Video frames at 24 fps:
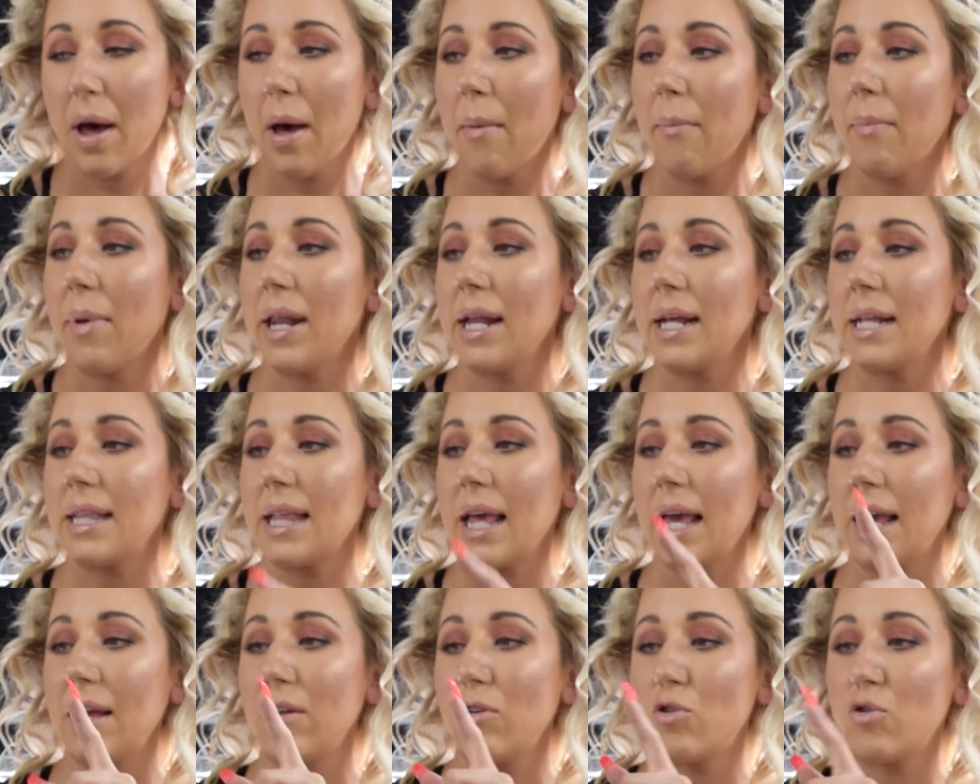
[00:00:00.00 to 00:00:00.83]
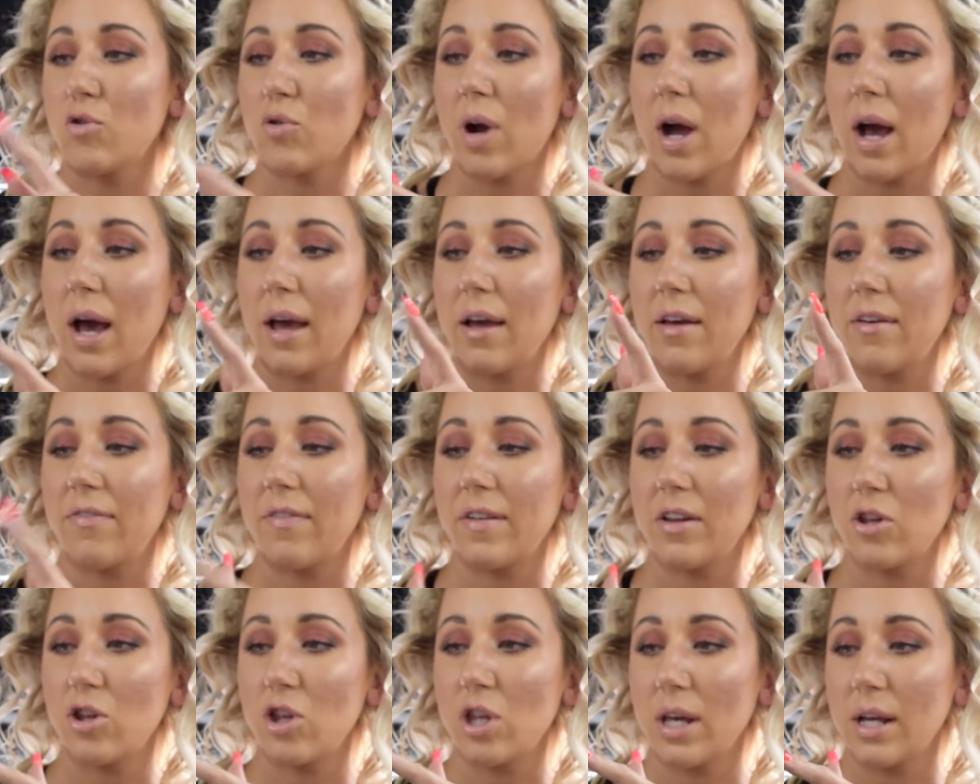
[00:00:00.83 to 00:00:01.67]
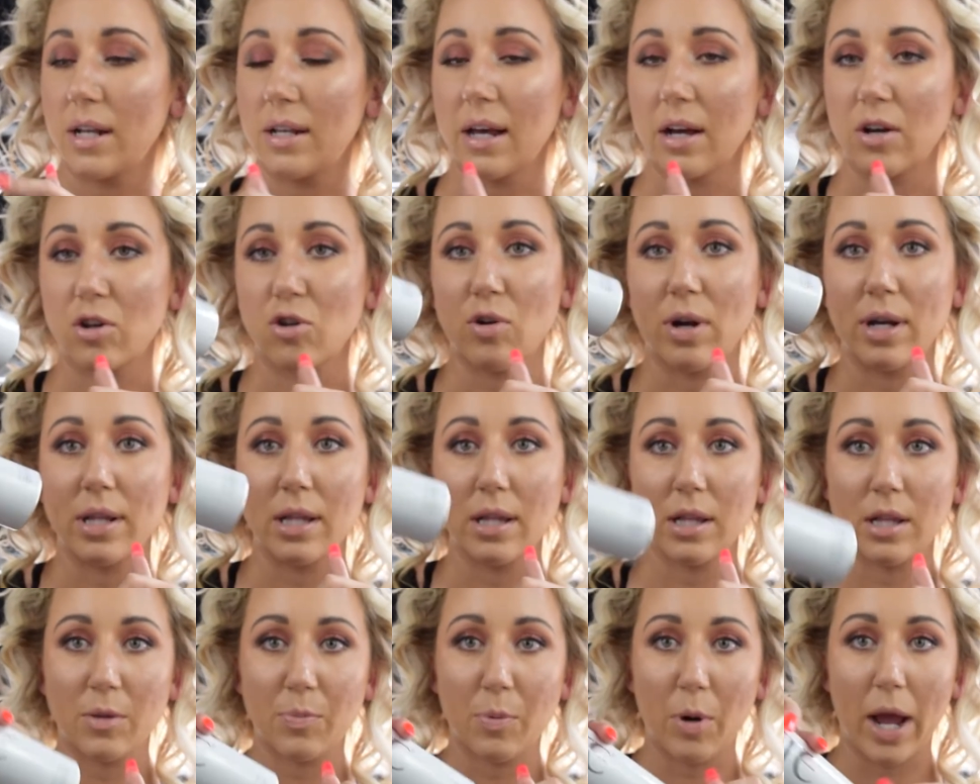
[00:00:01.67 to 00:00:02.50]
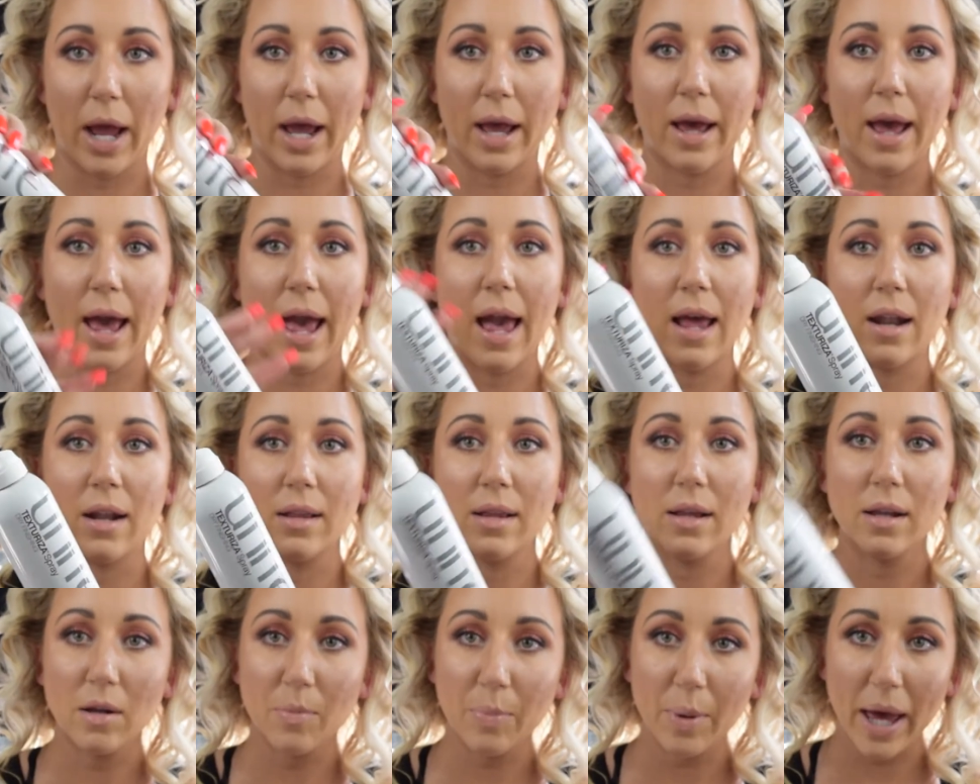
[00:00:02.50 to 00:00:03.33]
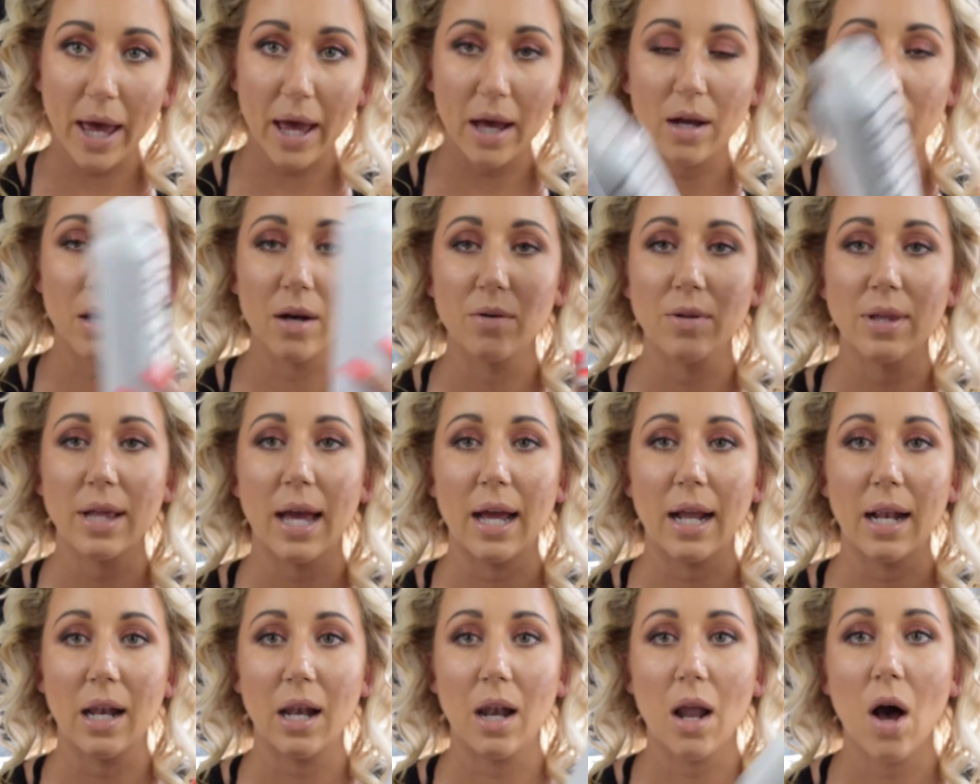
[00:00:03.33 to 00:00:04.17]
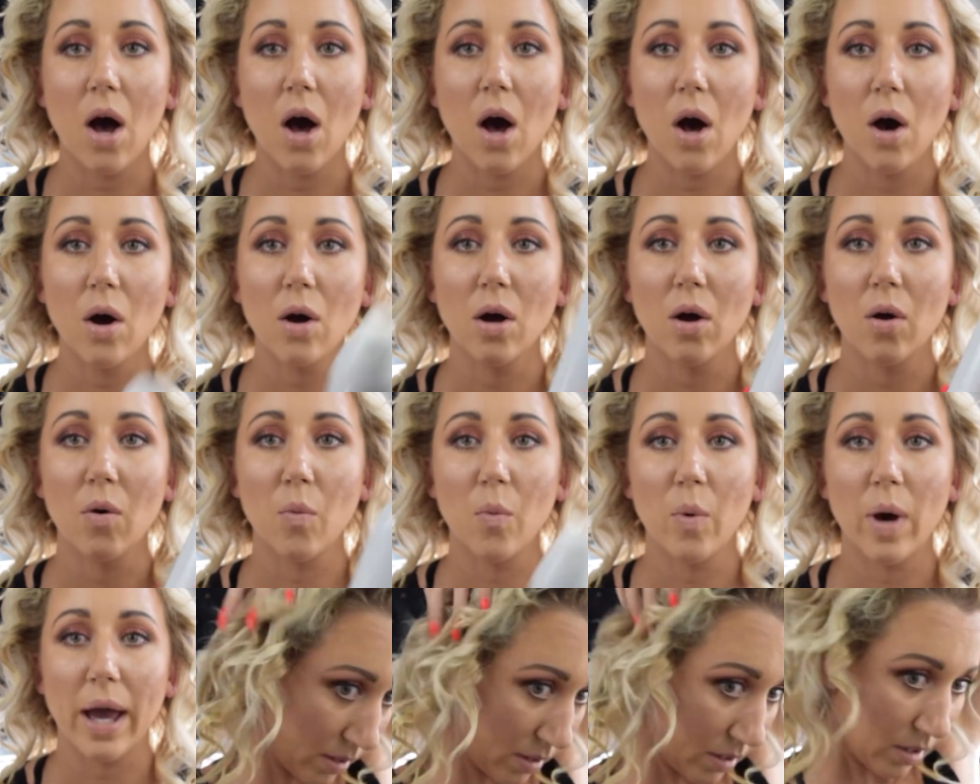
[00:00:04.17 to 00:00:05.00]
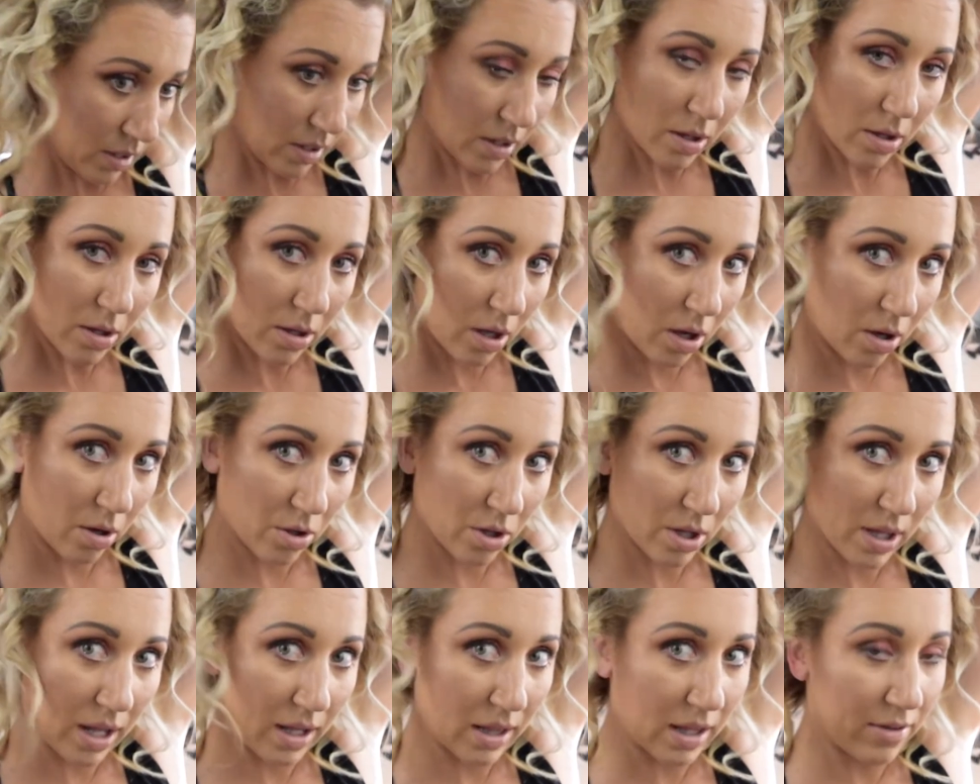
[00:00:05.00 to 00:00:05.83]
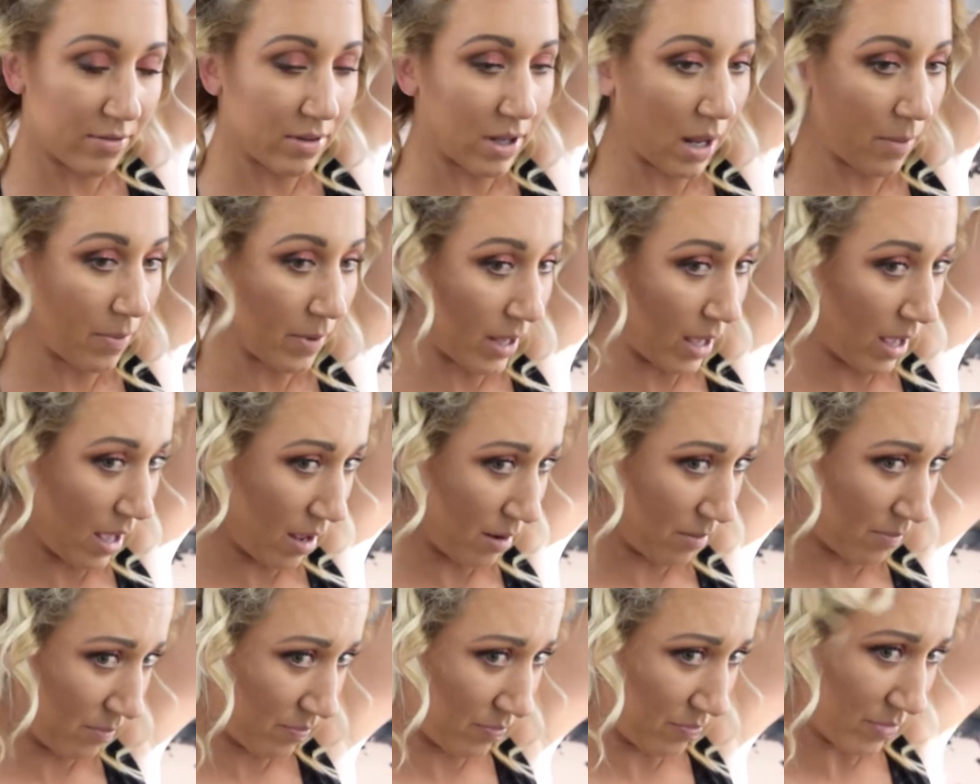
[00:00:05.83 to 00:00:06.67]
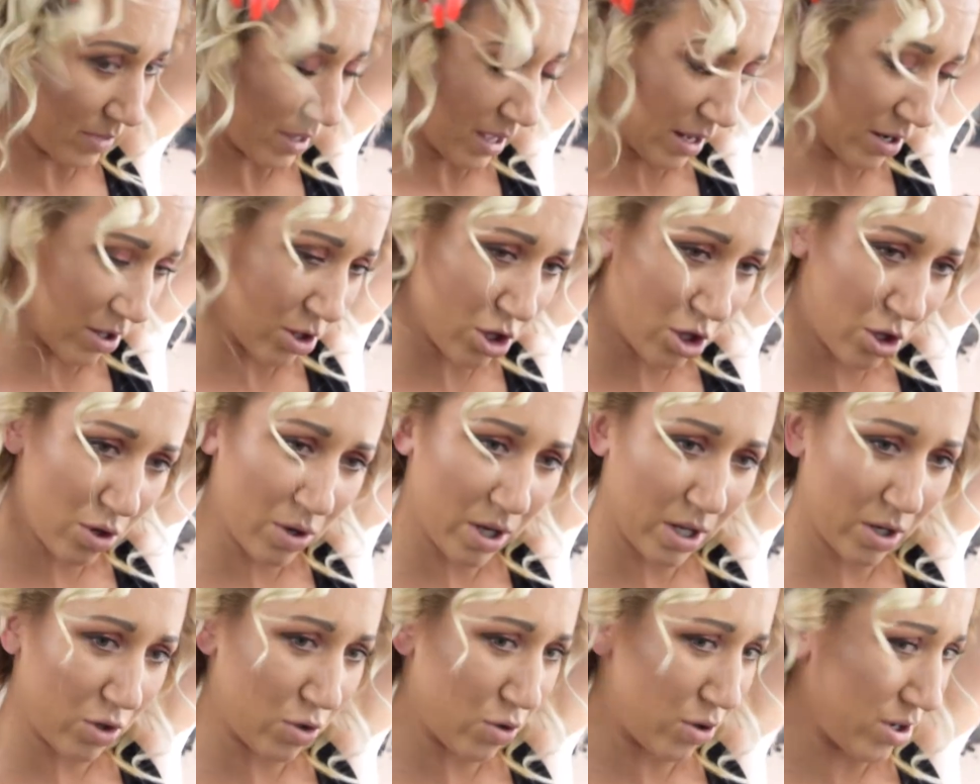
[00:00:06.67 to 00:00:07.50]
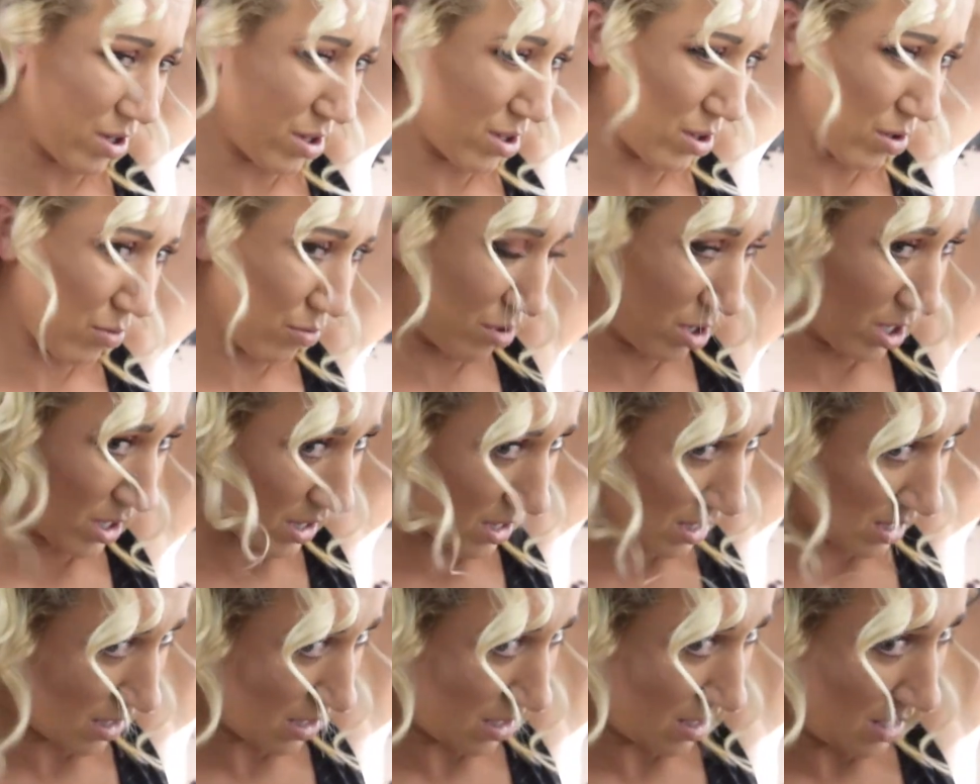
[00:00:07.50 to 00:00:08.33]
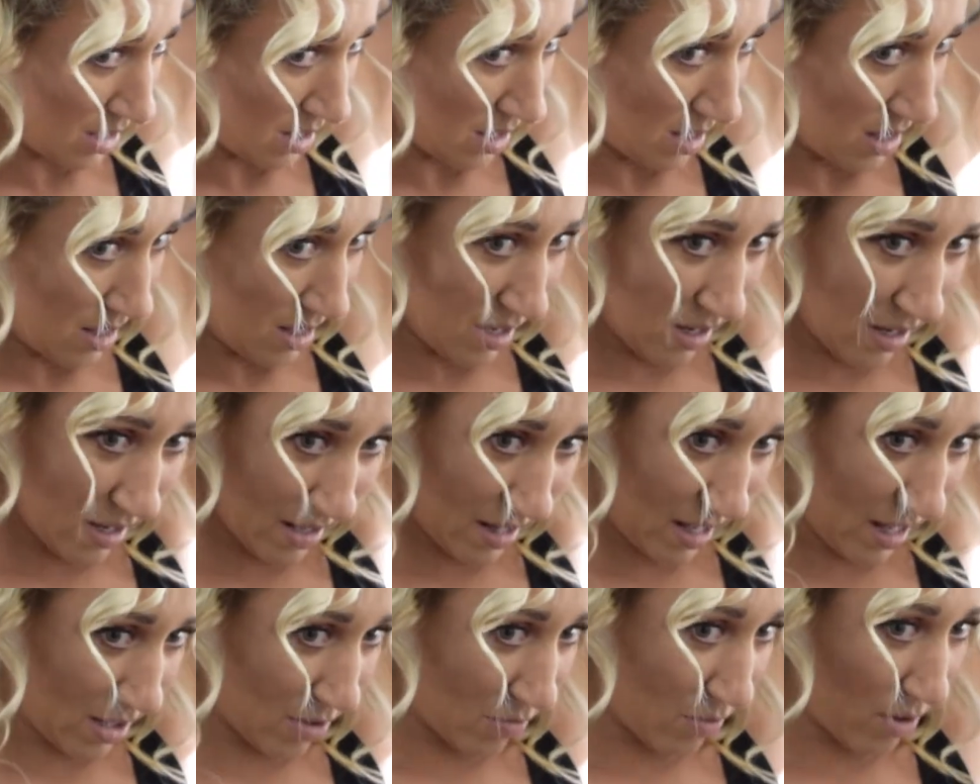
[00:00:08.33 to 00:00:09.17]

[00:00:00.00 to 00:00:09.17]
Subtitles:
it's a dry finishing texturizing spray, and a little bit goes a long way. So just kind of lift it up again, kind of shoot it towards the roots, because that's